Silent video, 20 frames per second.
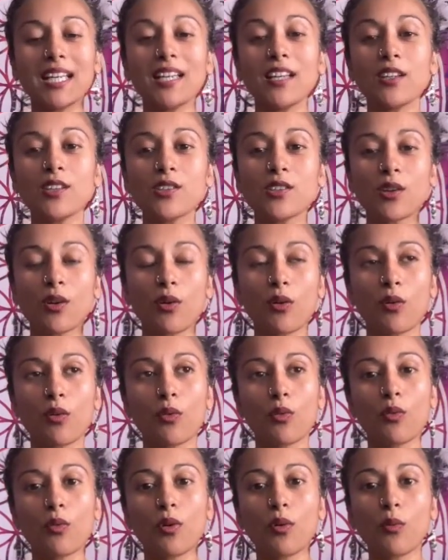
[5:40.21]

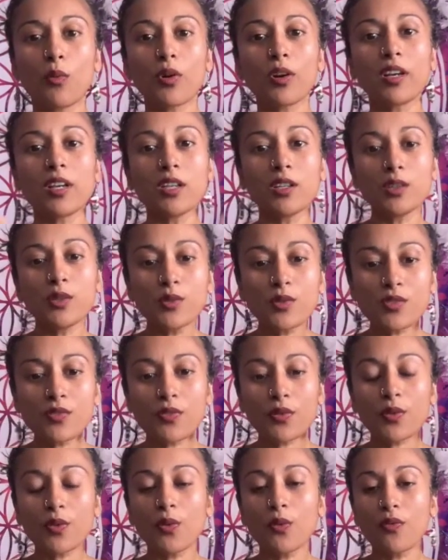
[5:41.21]
So we're going to use
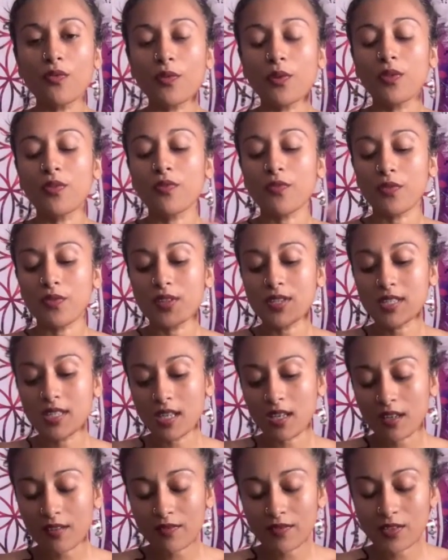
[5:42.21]
for the
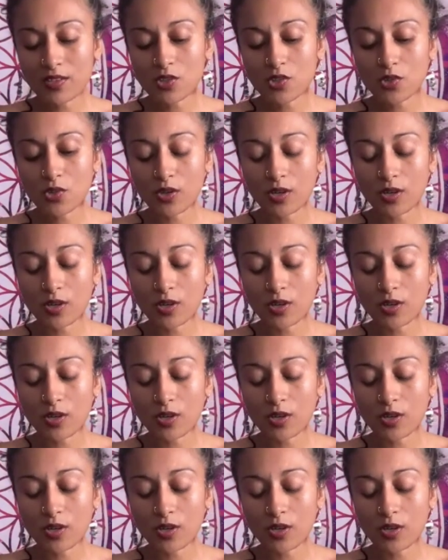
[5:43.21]
sake of this